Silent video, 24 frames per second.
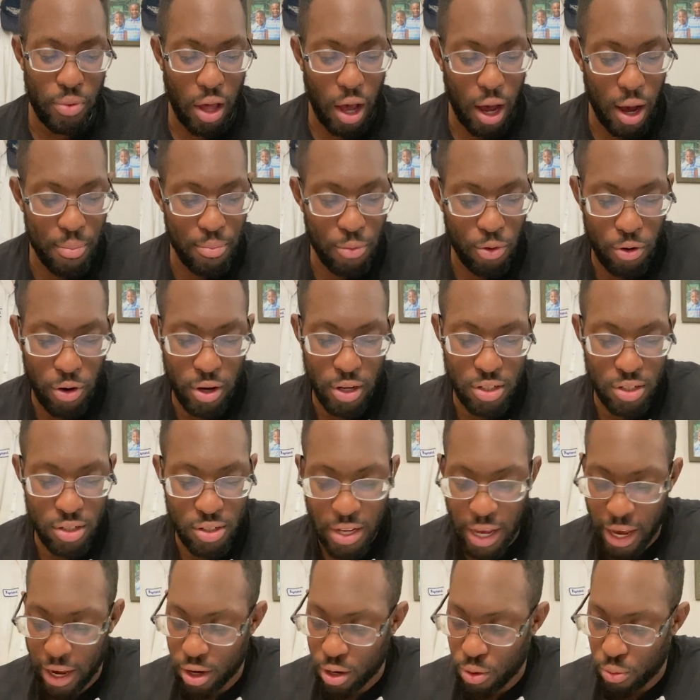I'm going to
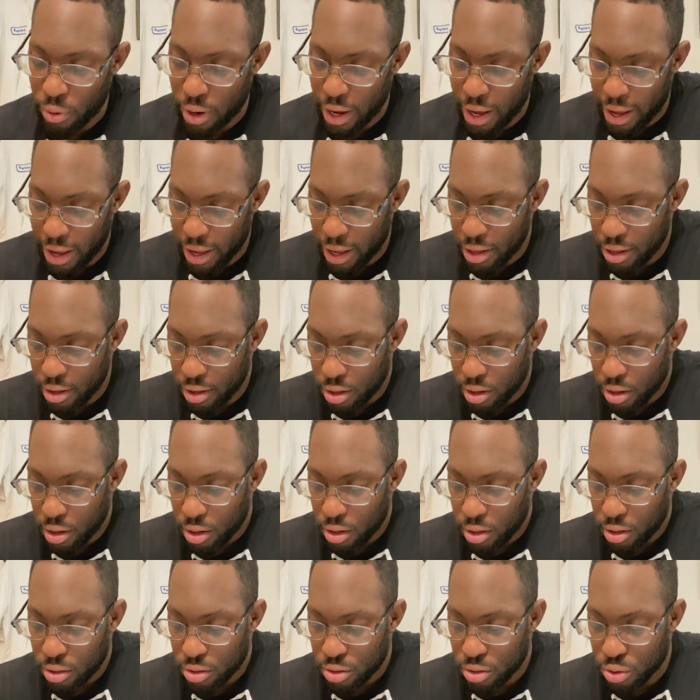take away
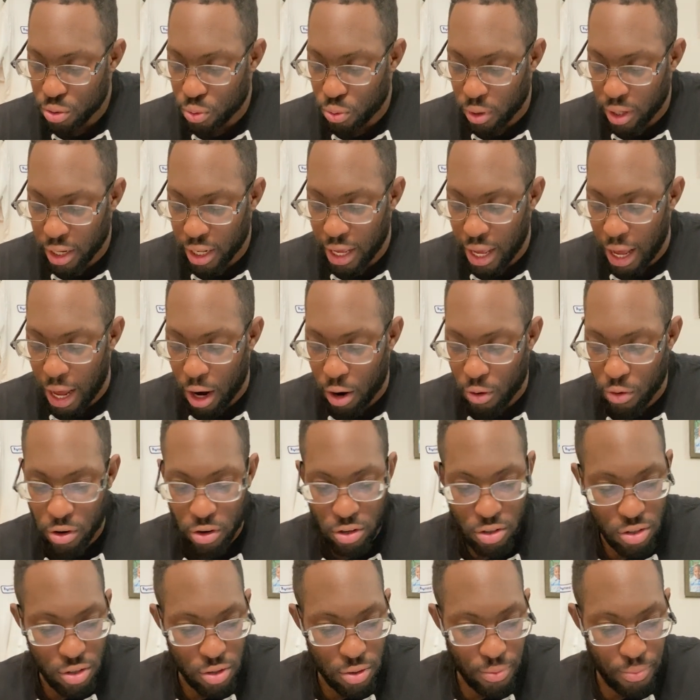20
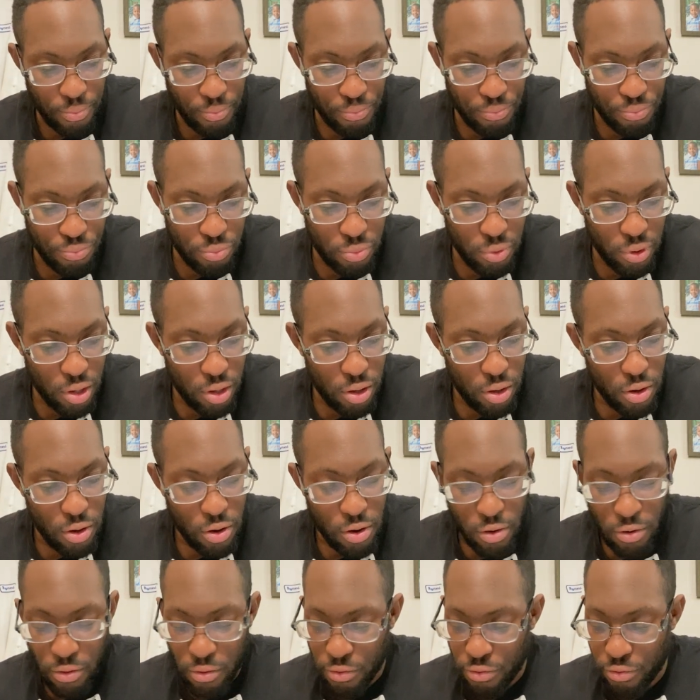hours
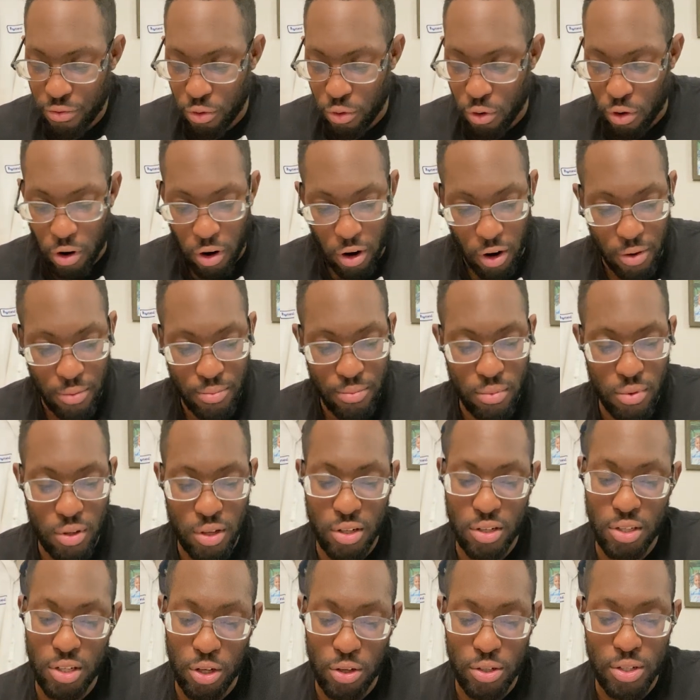for the
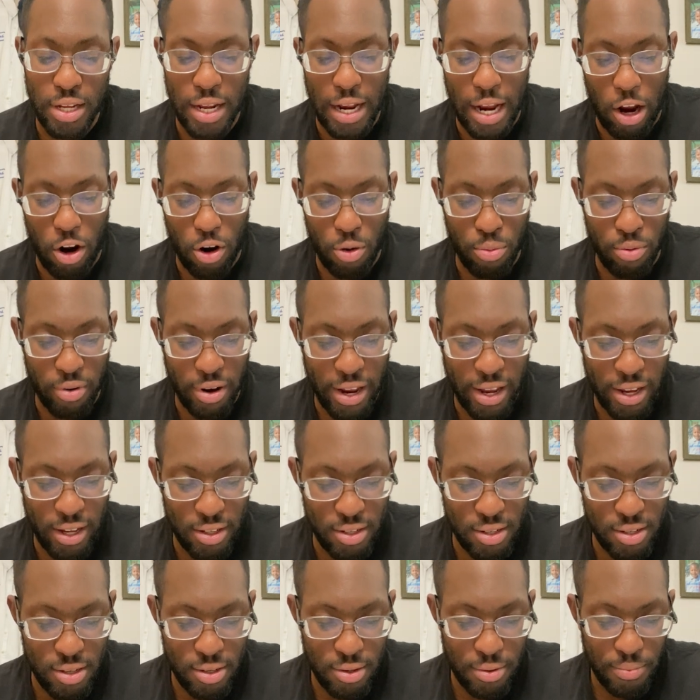2 10-hour
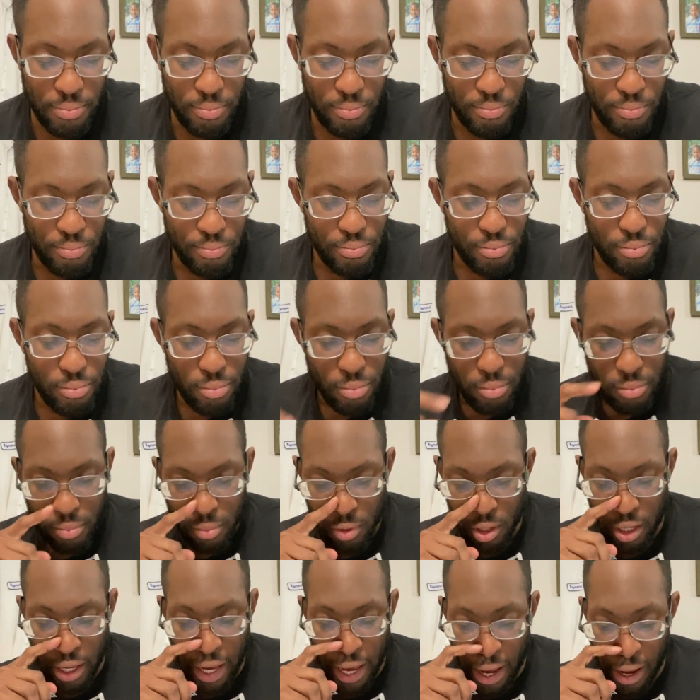breaks.
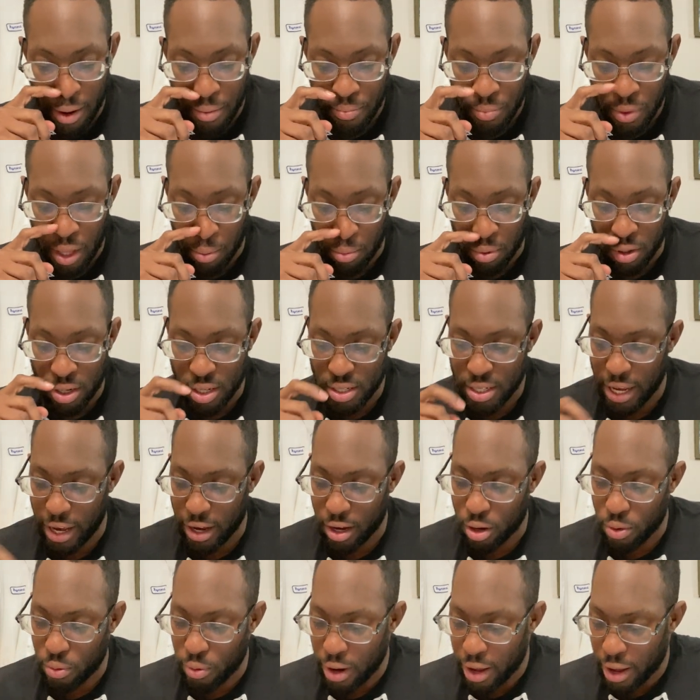Okay, I'm going to
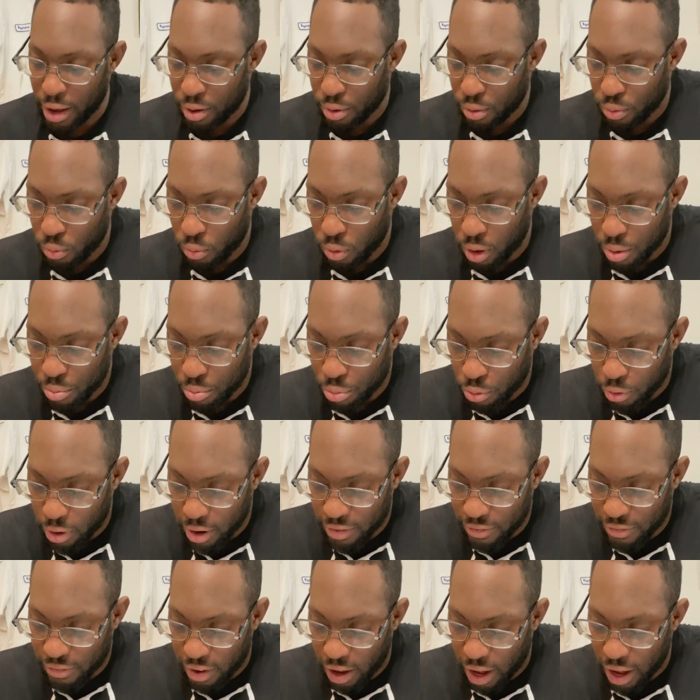take away
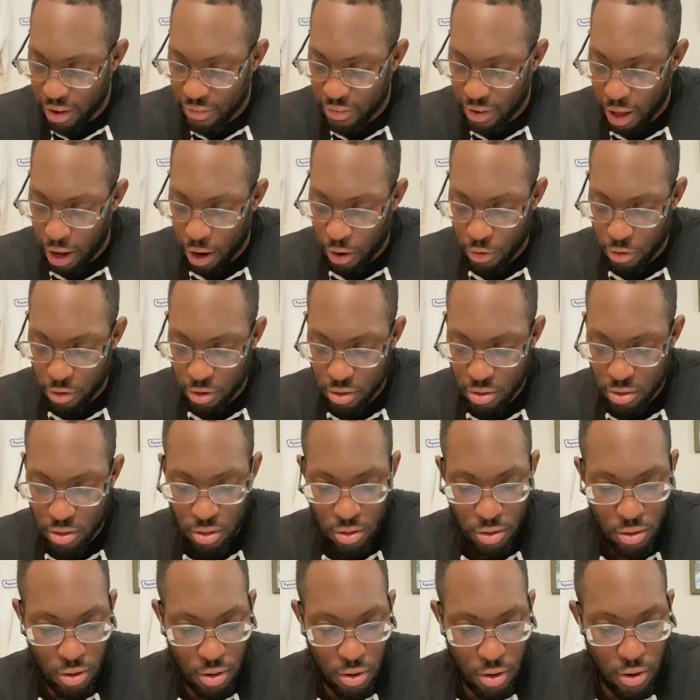1.5 hours
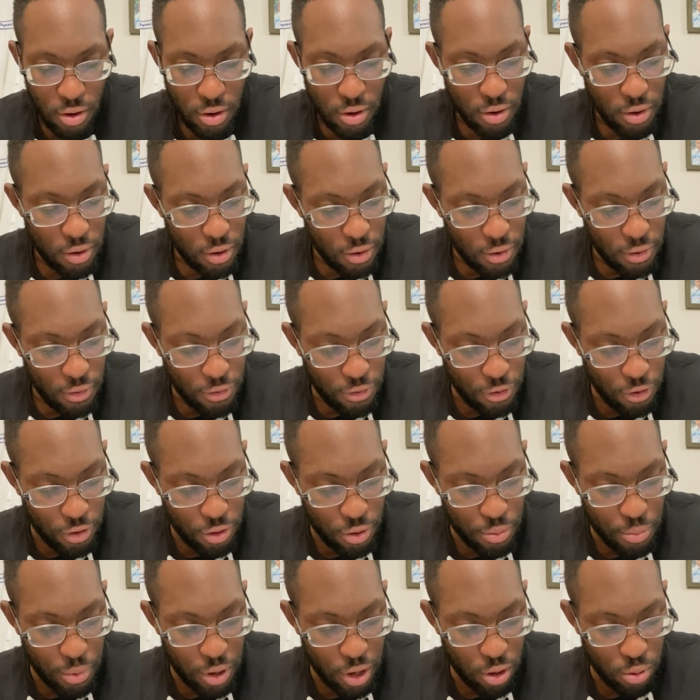for
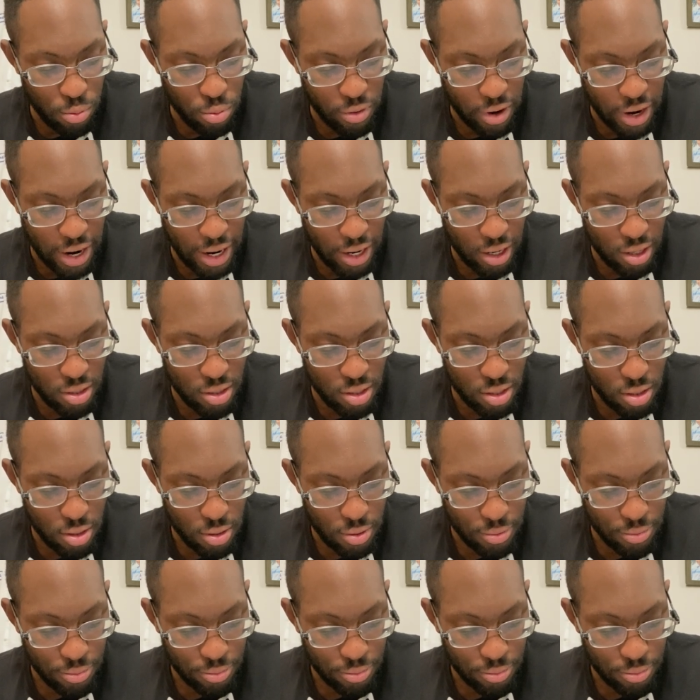the meal breaks.